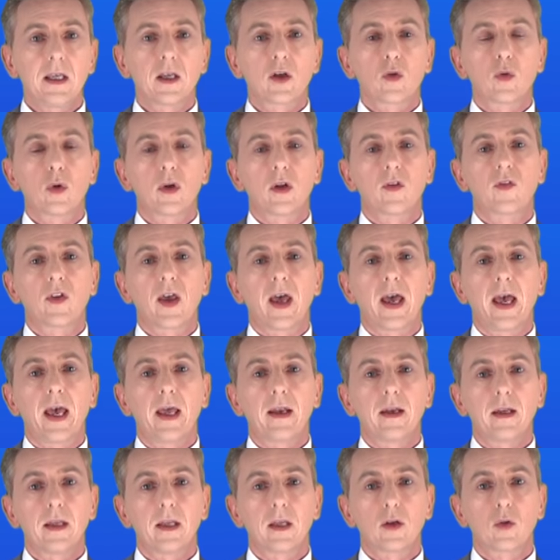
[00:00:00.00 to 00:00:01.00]
equals,
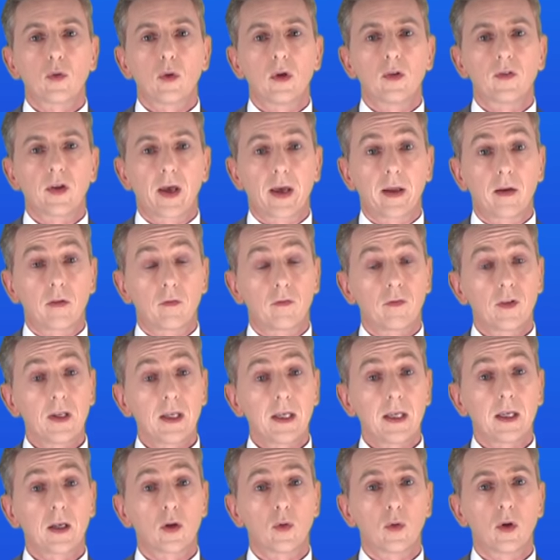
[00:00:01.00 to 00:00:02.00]
N equals and V
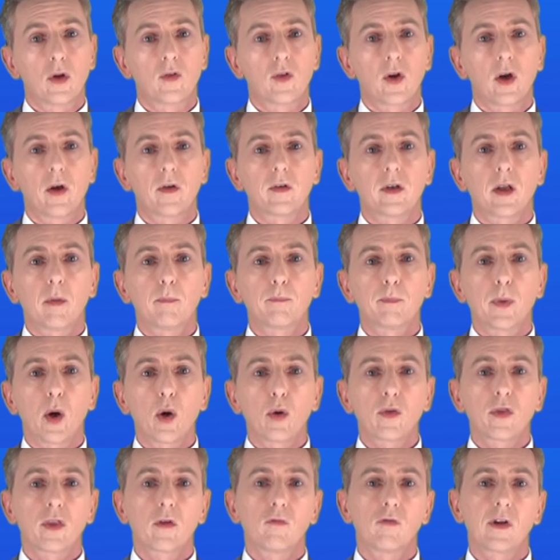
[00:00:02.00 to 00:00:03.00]
equals under
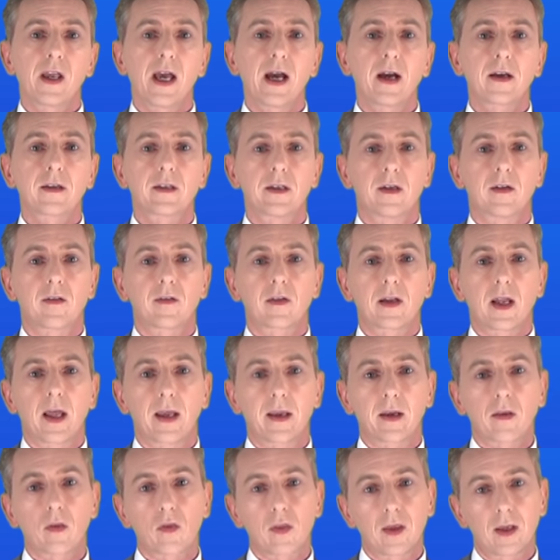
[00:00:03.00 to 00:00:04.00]
both the reactants
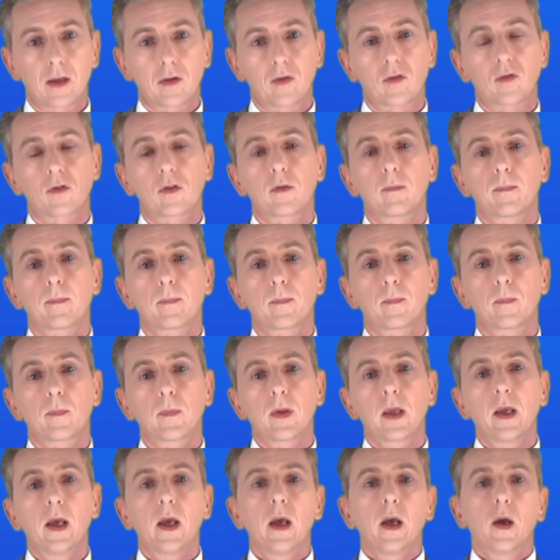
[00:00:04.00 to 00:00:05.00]
like this.
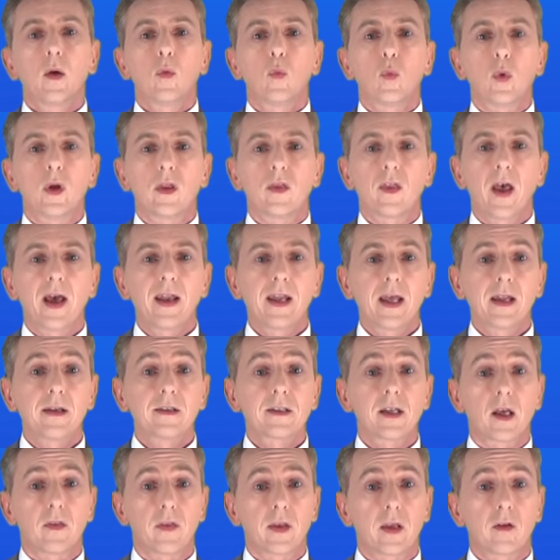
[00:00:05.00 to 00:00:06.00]
We then
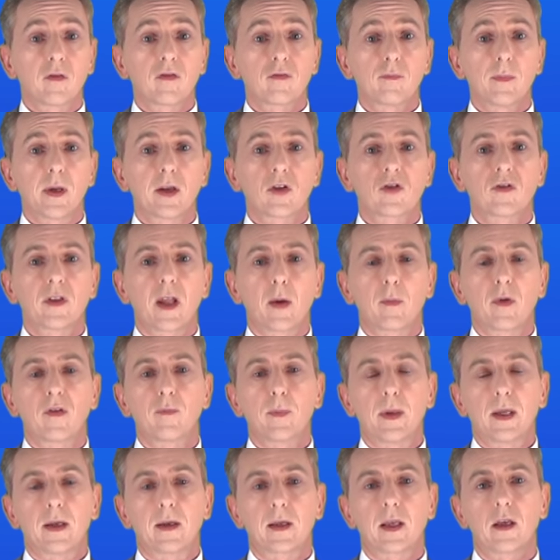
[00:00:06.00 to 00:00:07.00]
enter the information that we've
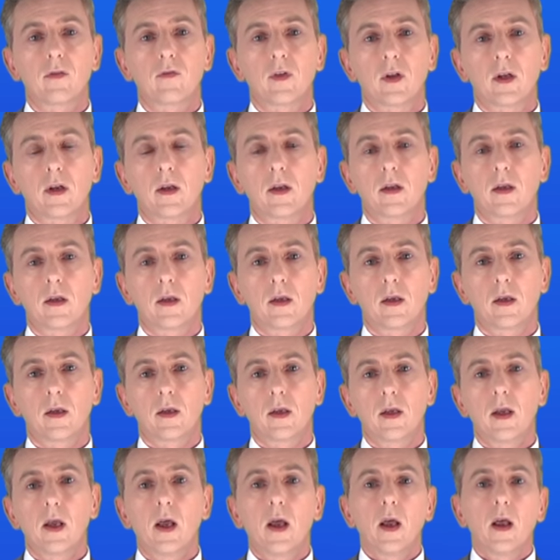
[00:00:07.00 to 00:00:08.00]
been given.
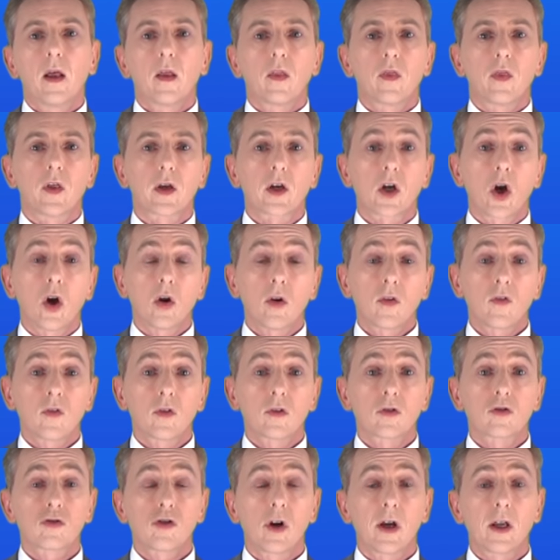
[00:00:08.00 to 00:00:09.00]
The
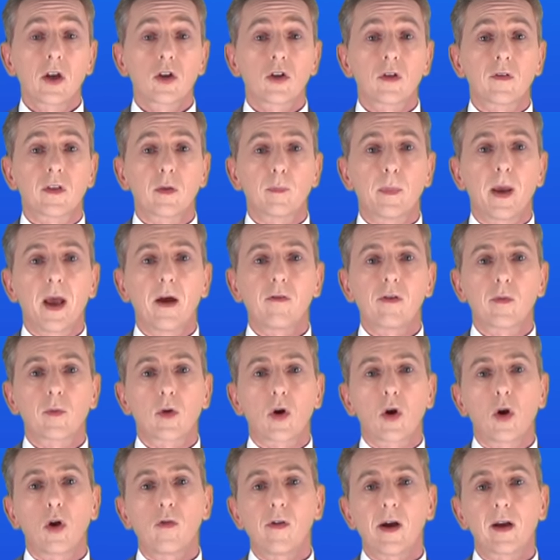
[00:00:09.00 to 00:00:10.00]
concentration of the barium
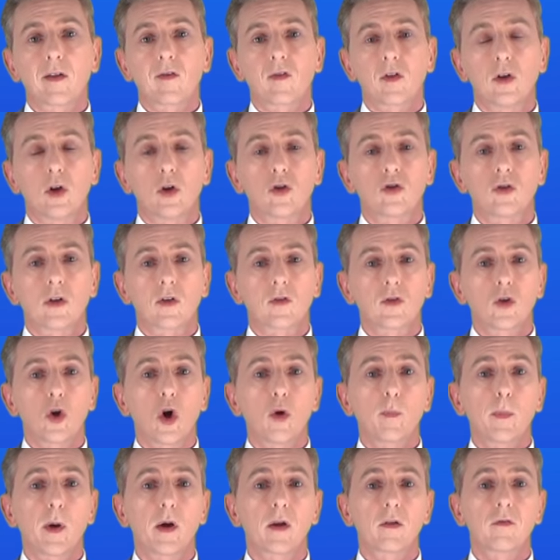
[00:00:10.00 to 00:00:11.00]
chloride solution is
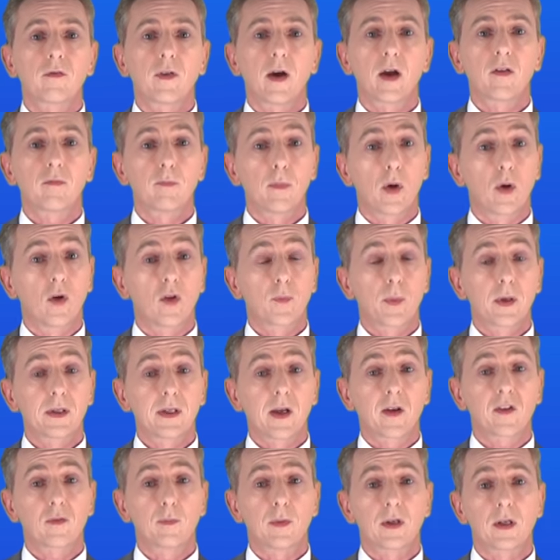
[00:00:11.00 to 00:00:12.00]
0.5 moles per
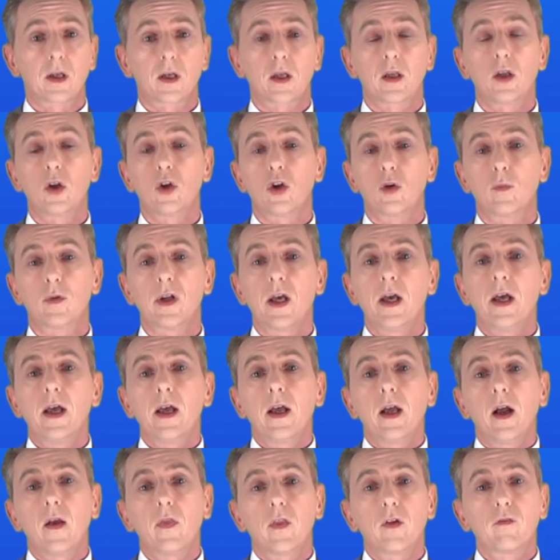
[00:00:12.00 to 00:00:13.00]
decimeter cubed,
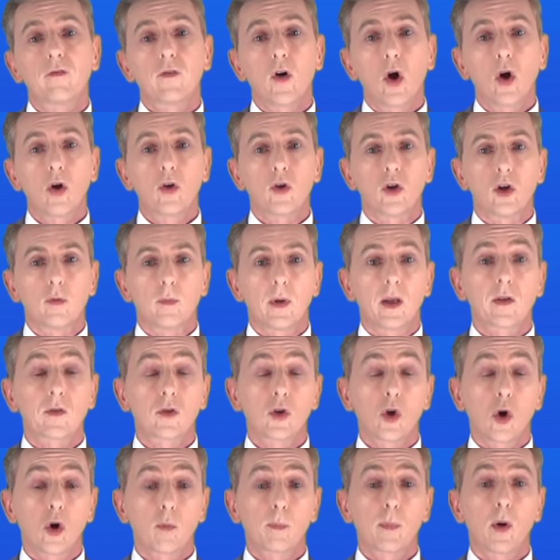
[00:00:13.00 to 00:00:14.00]
and the volume is
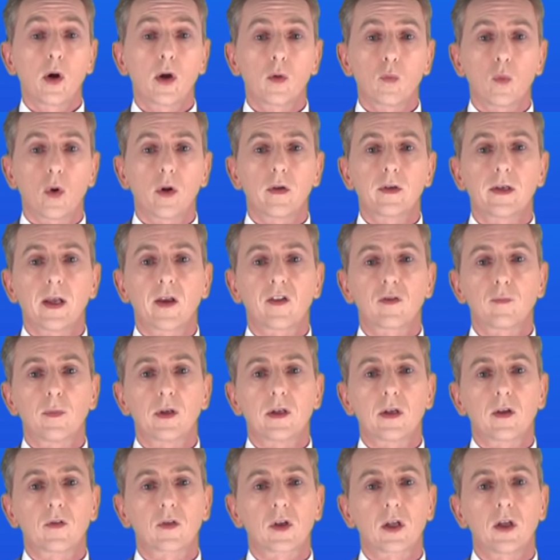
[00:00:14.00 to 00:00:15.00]
0.1
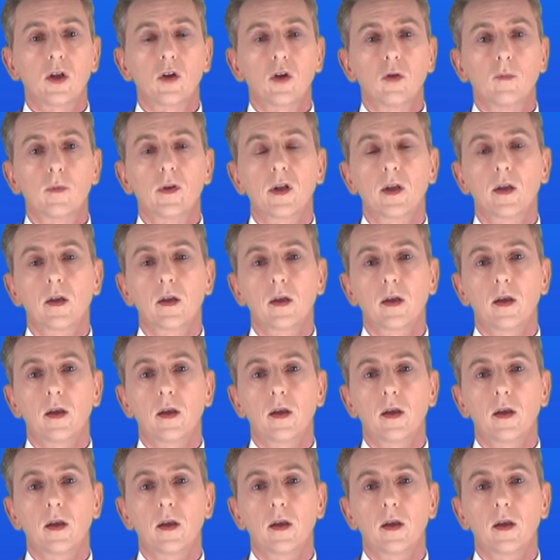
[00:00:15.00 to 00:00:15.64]
decimeters cubed.